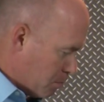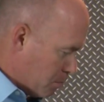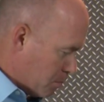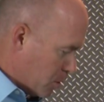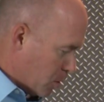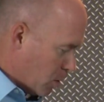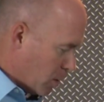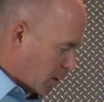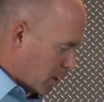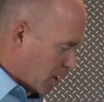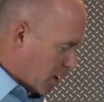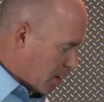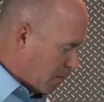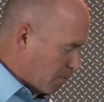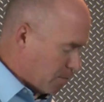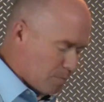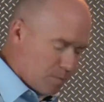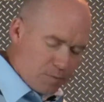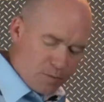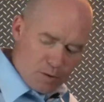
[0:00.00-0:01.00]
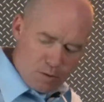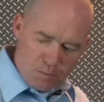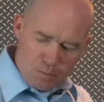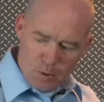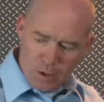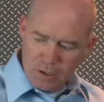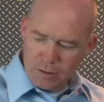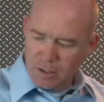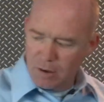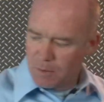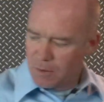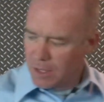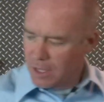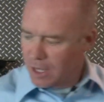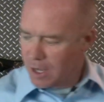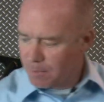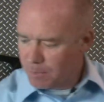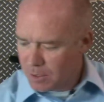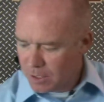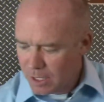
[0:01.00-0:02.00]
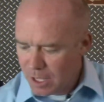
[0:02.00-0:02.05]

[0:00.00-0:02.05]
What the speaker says: pull it up, brings everything up to